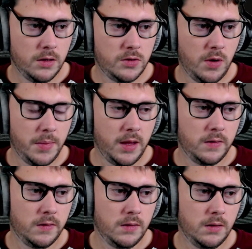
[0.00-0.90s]
drop
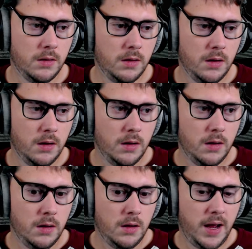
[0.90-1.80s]
this.
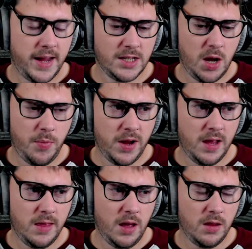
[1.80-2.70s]
I guess I'll bring
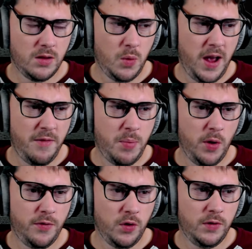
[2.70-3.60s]
in the other... Do I have
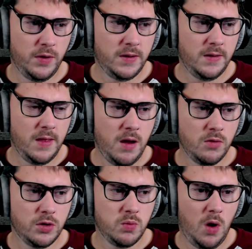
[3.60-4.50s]
both crucifixes in there
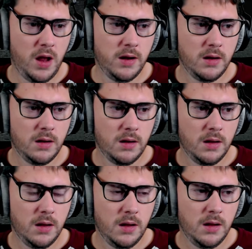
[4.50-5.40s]
or just one?
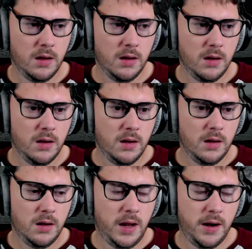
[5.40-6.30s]

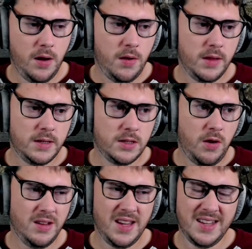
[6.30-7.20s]
I don't know. This is
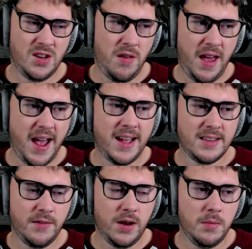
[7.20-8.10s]
crazy. It's not that
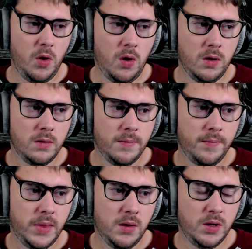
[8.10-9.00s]
active anymore.
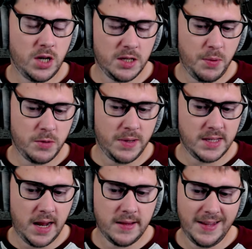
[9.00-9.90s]
Which I suppose my
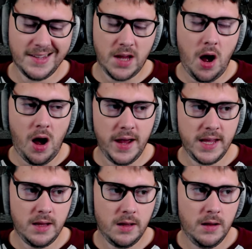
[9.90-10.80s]
sanity is
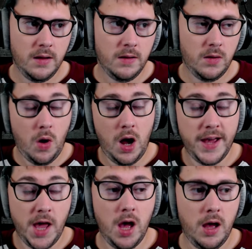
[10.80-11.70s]
high. Or
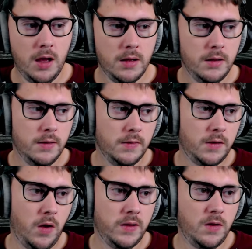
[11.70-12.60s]
higher.
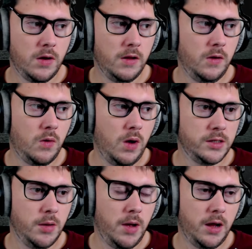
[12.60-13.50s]
So it's not going to do quite
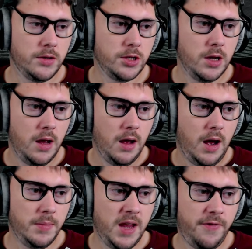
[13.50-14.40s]
so much.
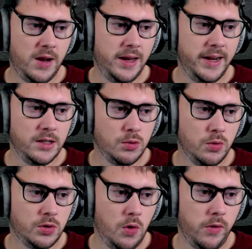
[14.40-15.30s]
I'm definitely leaning
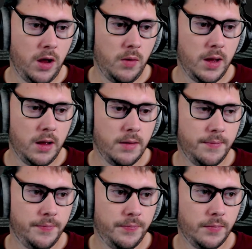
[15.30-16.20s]
towards Goryo here.
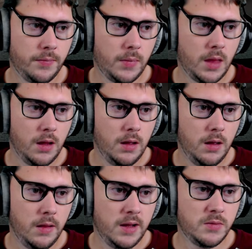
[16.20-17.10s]

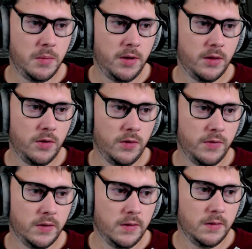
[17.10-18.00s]
That's where my other
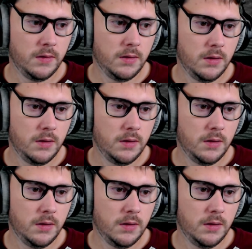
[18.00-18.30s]
crucifix is.